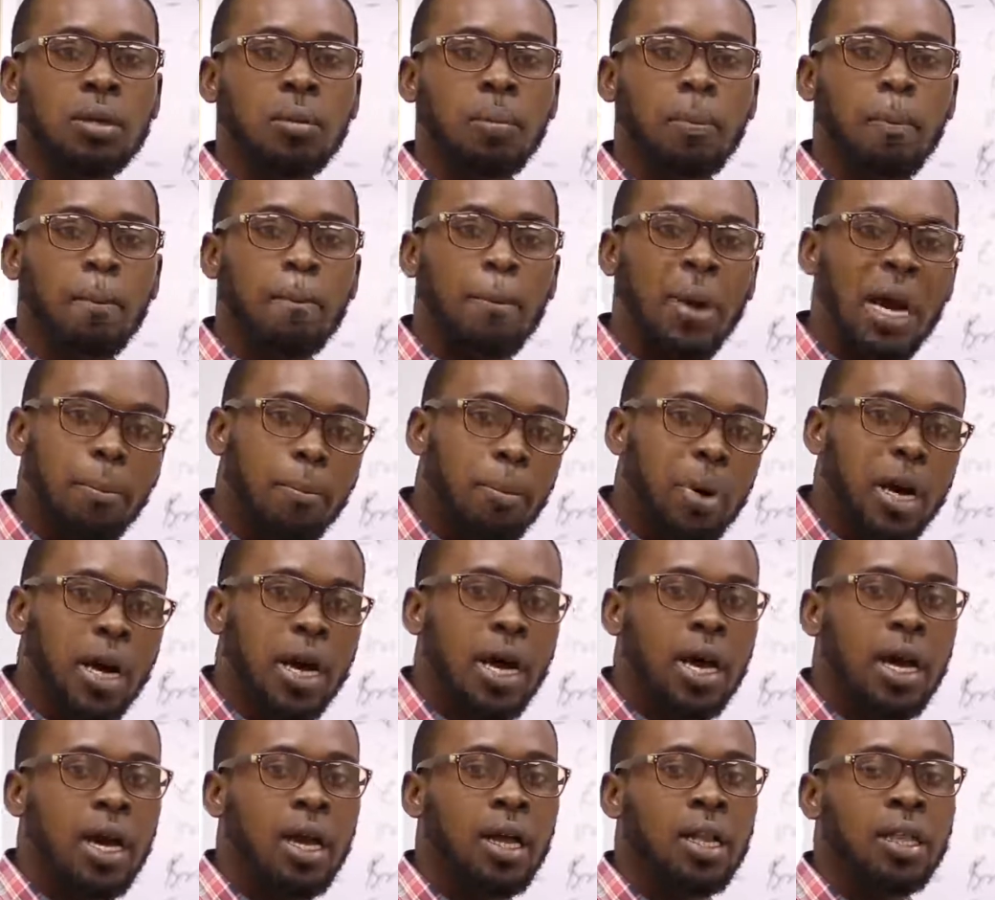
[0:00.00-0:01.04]

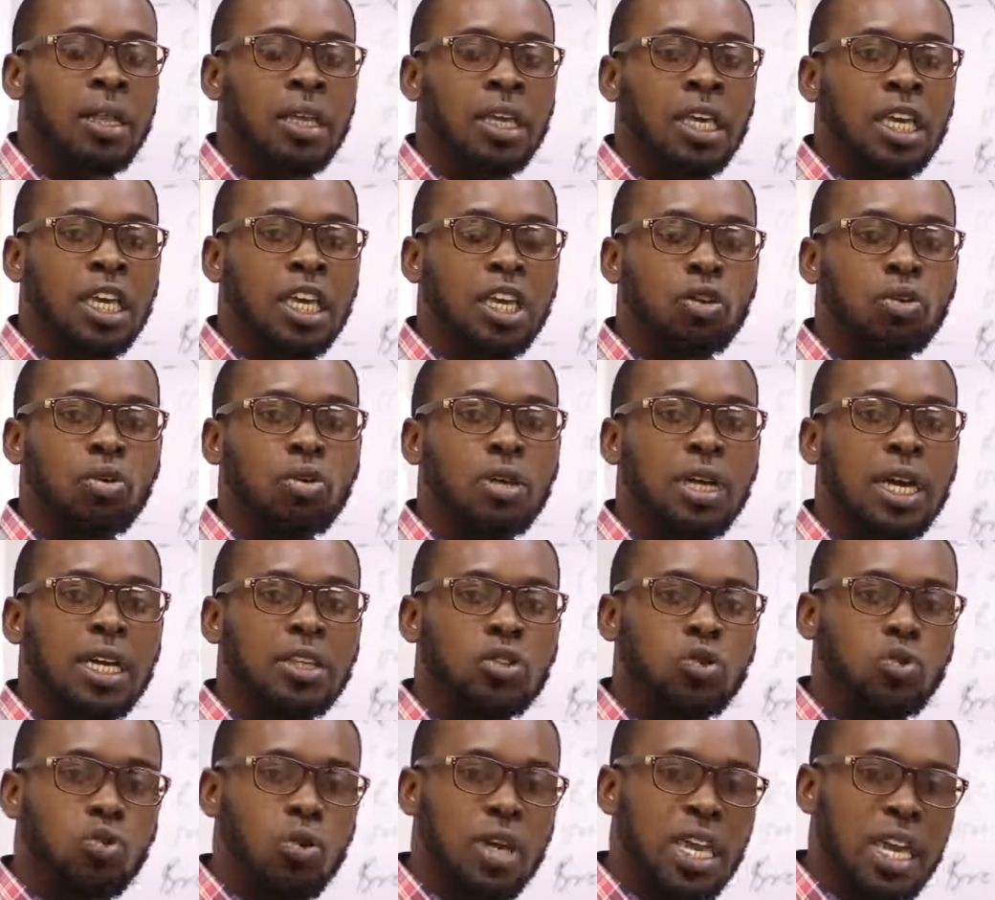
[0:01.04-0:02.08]
manpower, in order
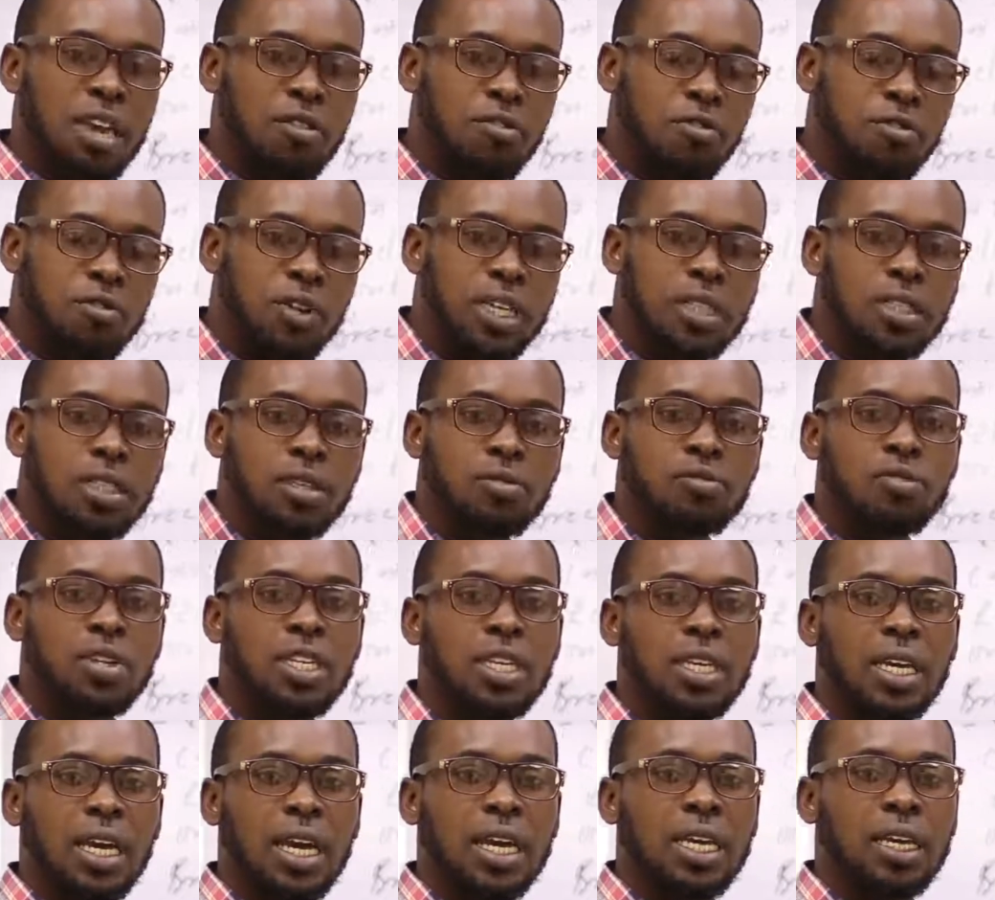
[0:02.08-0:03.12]
to effectively
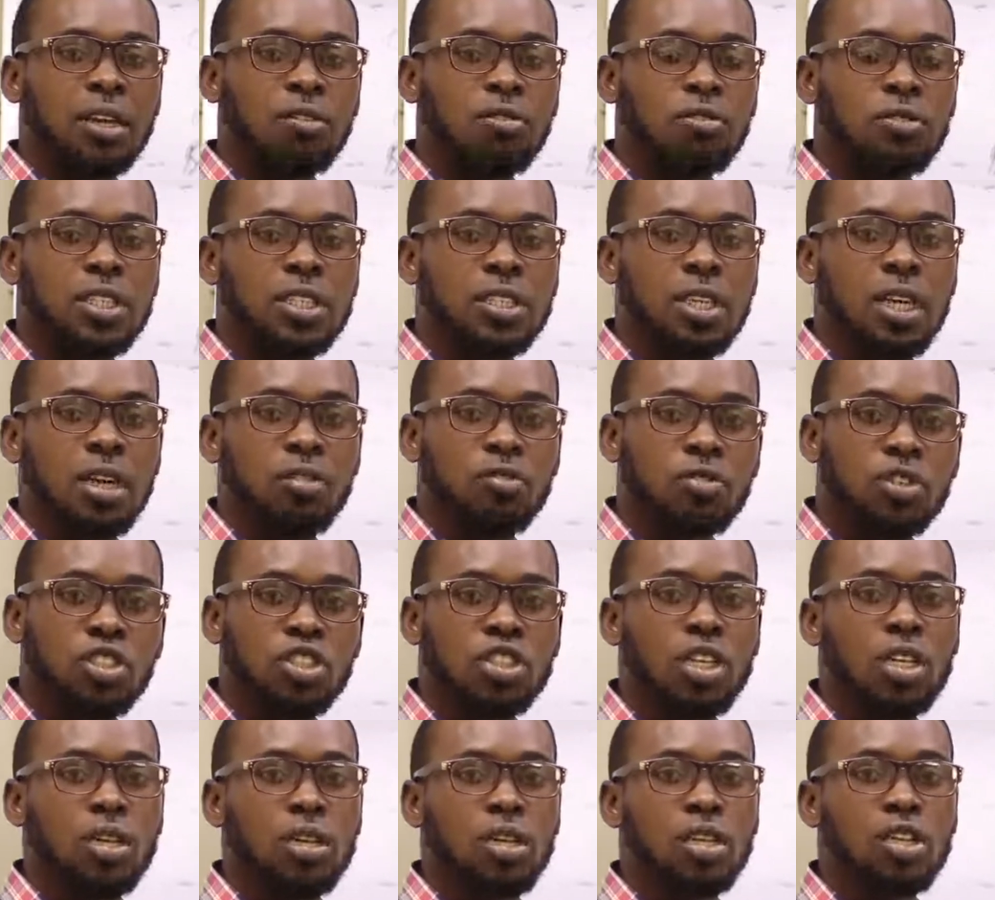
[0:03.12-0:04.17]
and
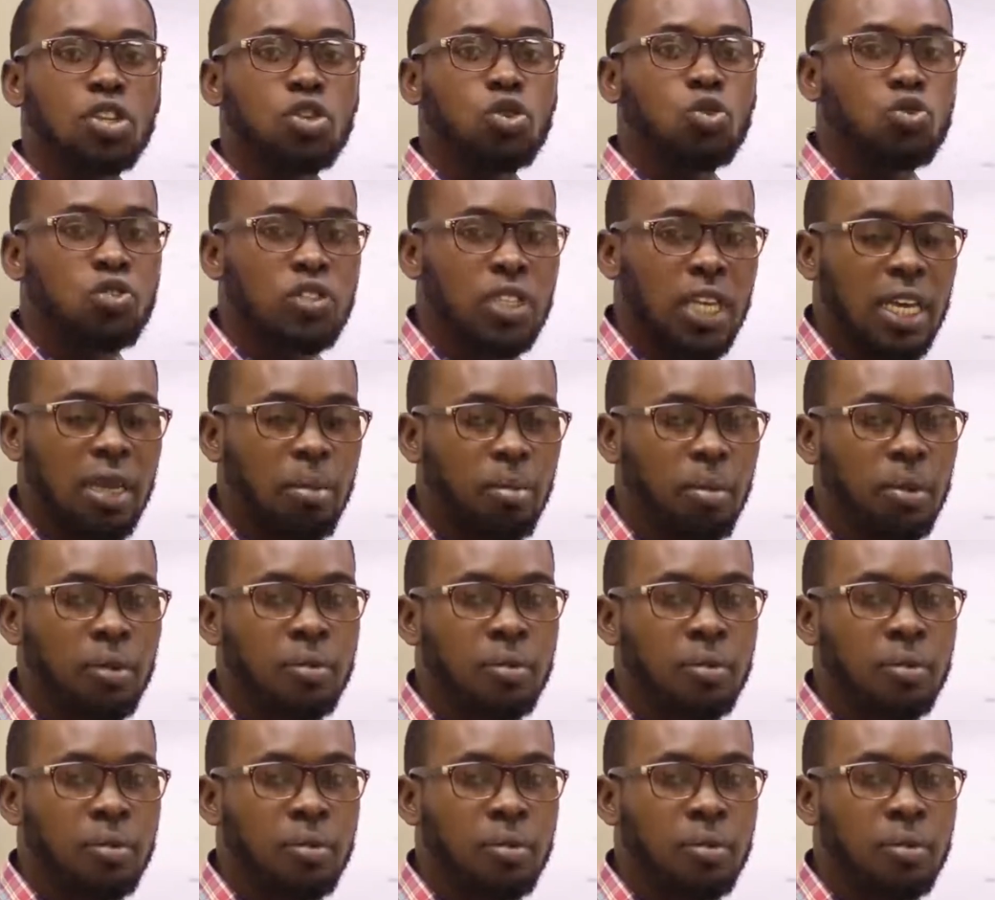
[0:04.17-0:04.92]
efficiently use them